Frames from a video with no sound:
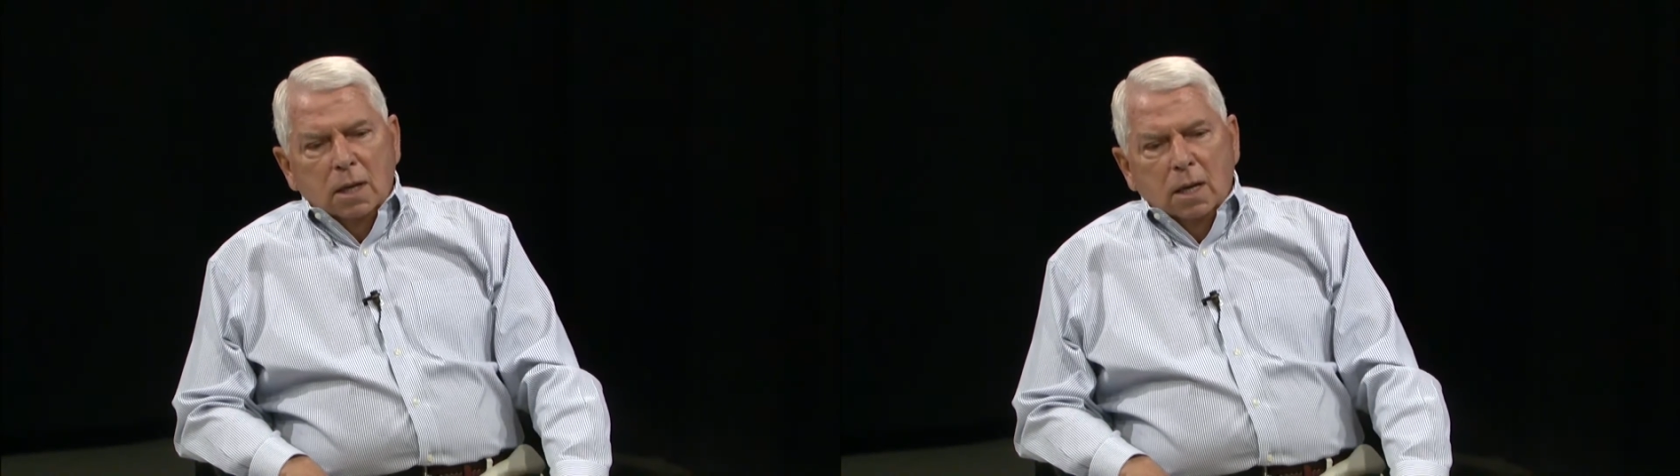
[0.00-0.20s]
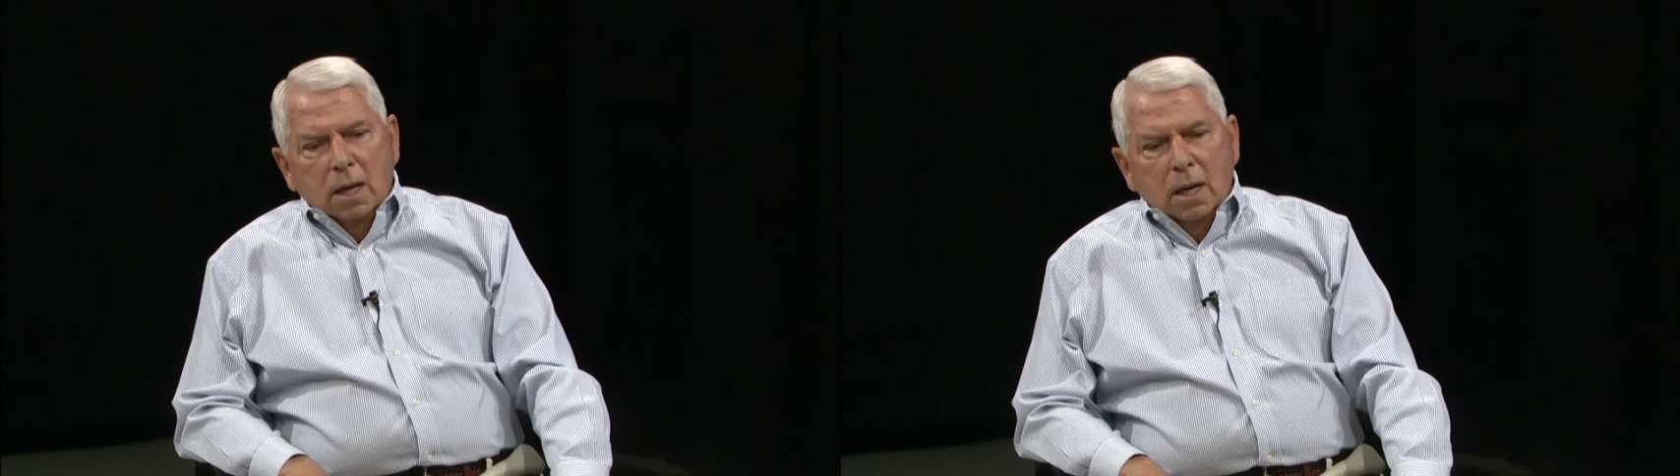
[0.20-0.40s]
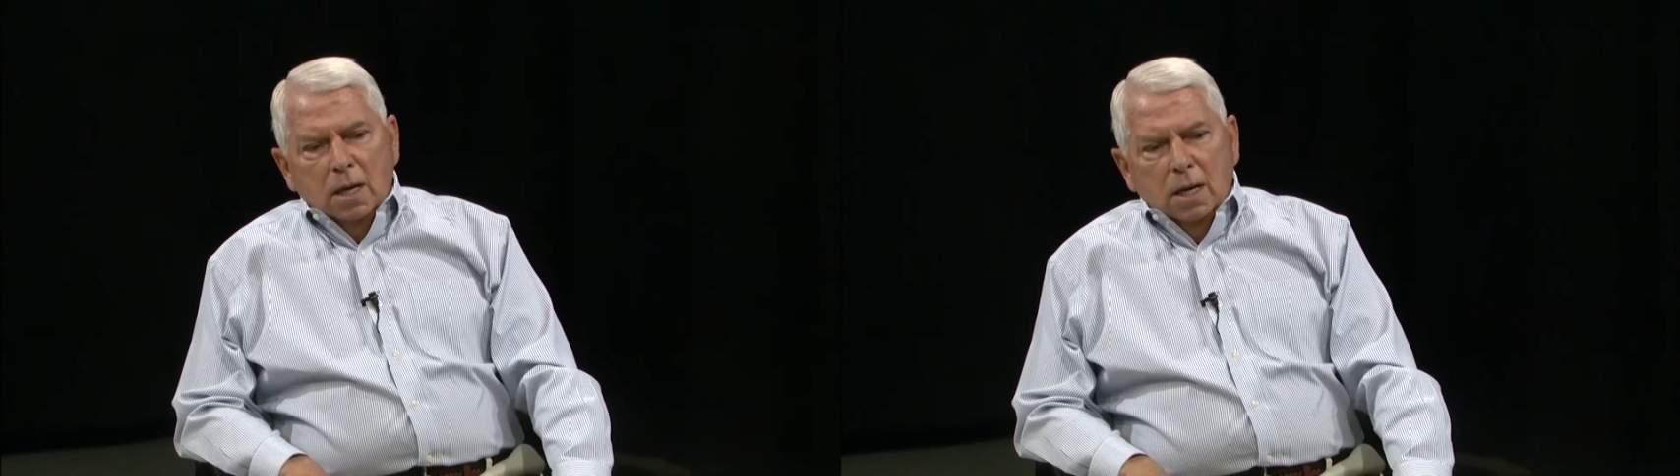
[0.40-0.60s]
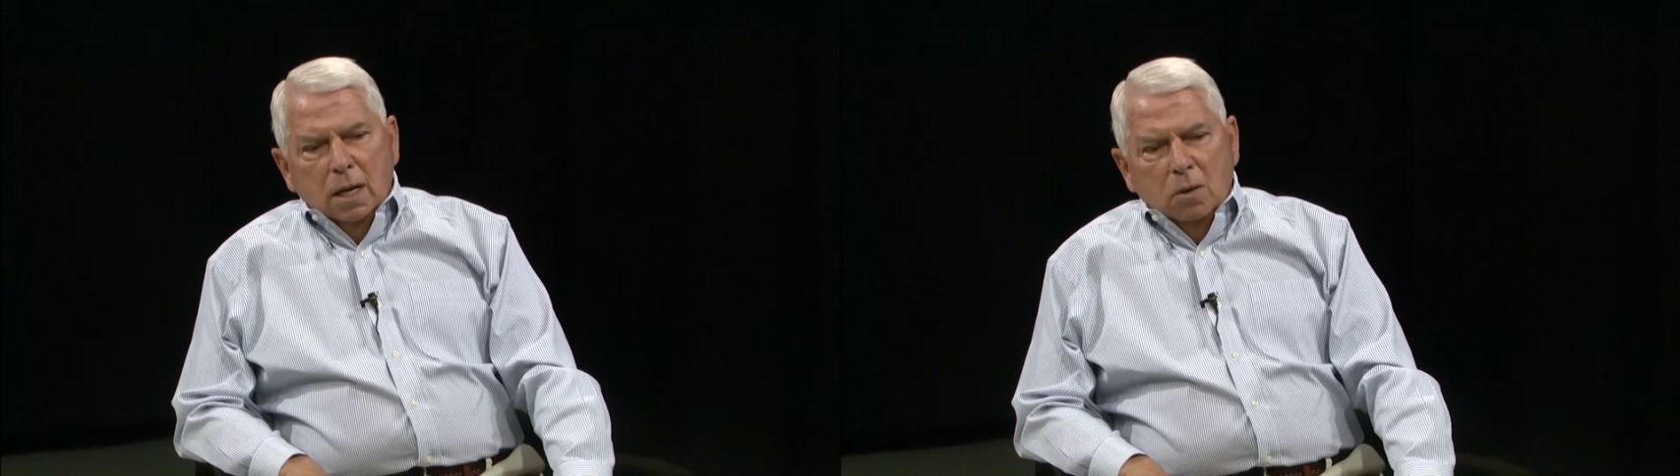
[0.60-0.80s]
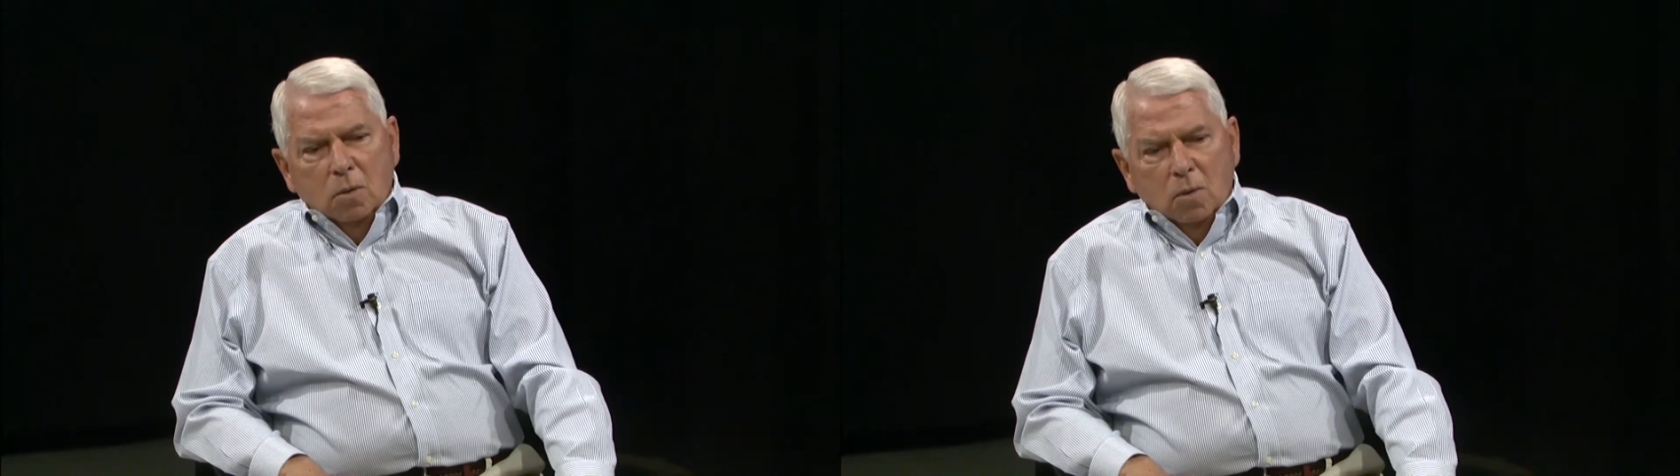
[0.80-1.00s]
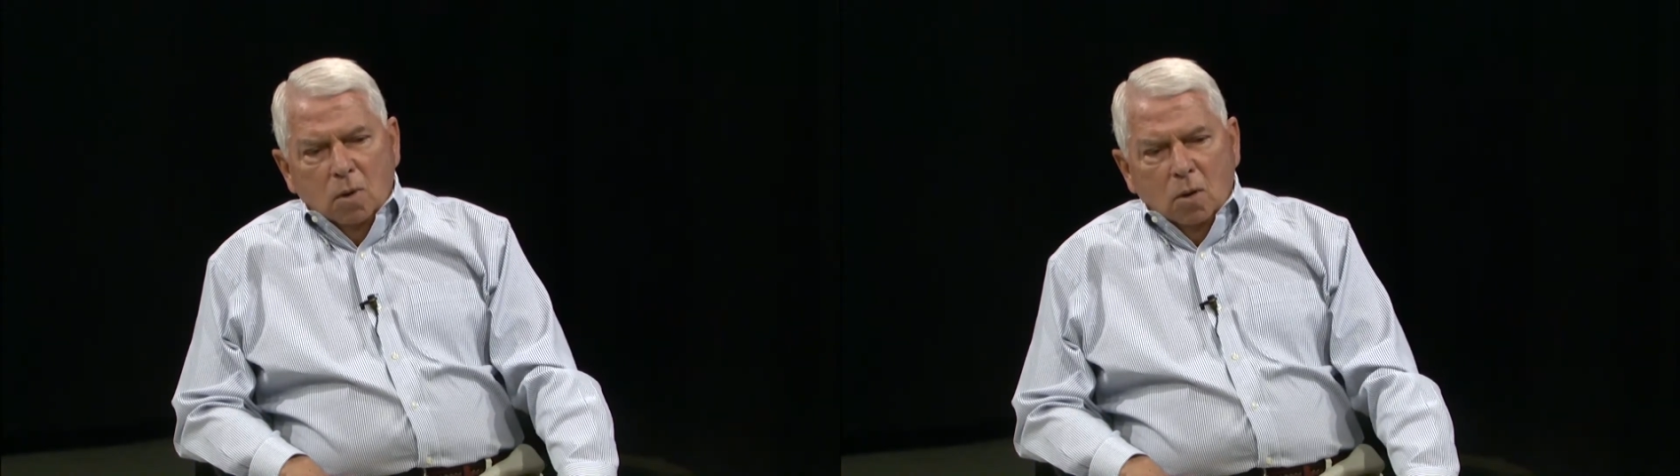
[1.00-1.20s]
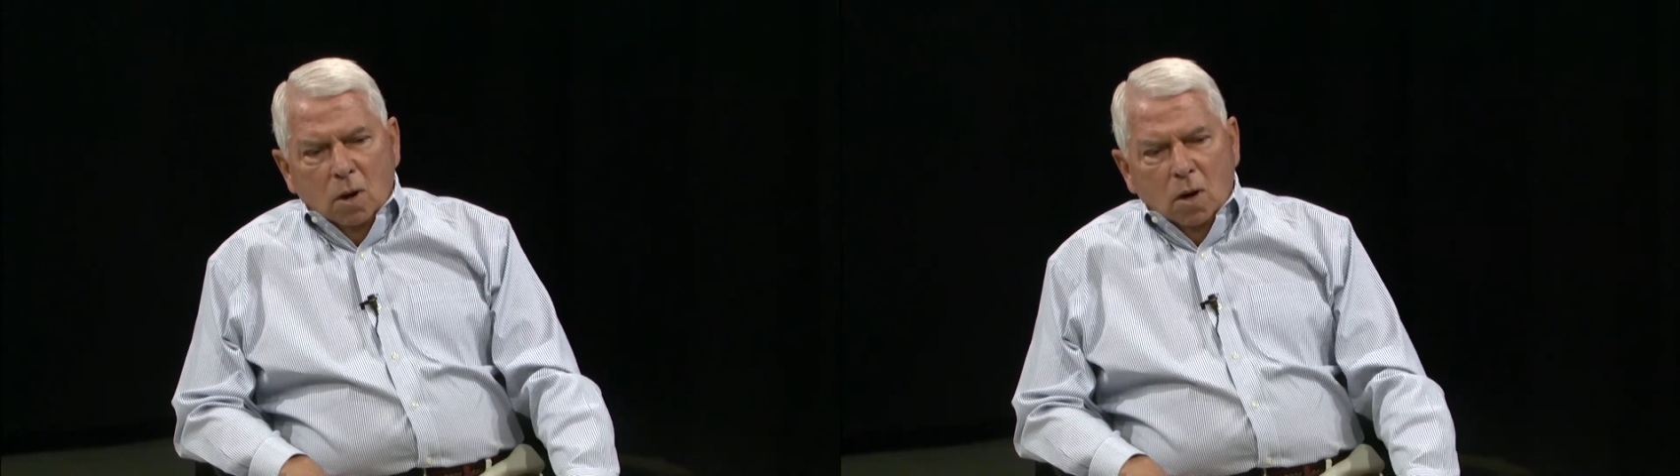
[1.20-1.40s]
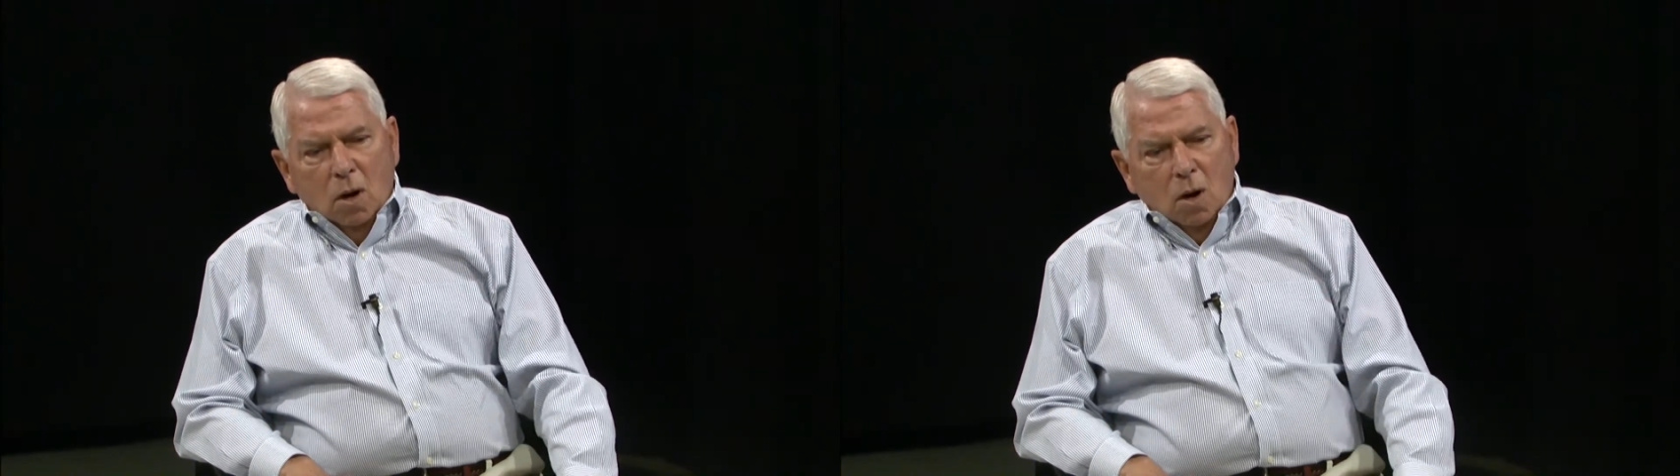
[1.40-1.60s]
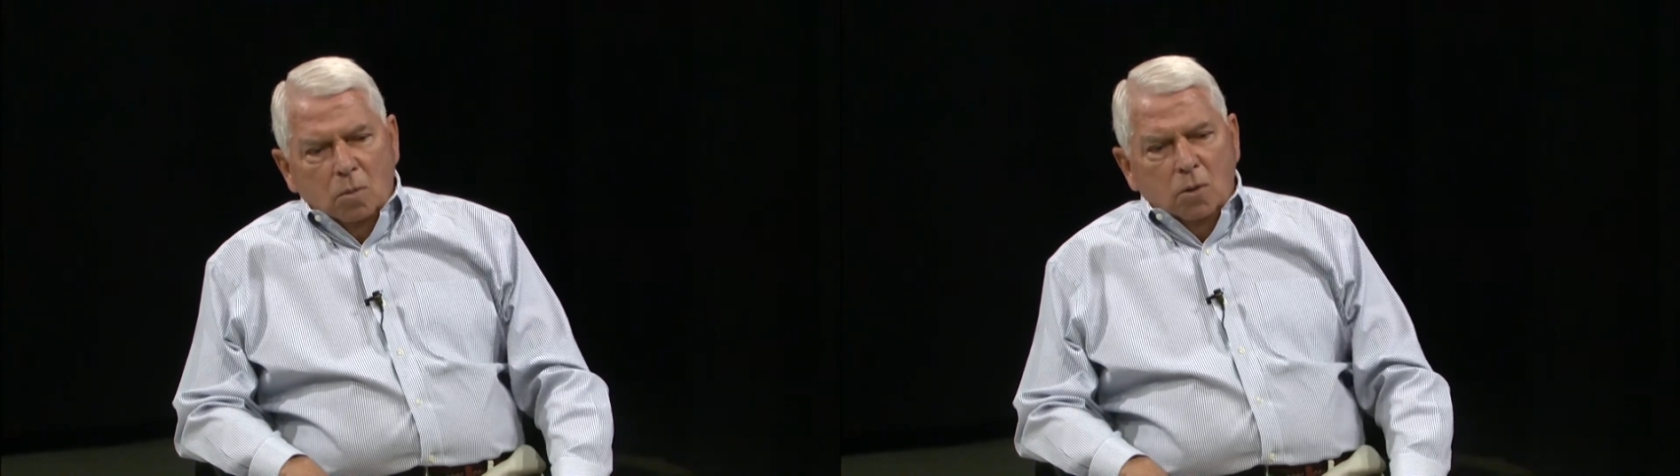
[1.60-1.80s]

and we were going along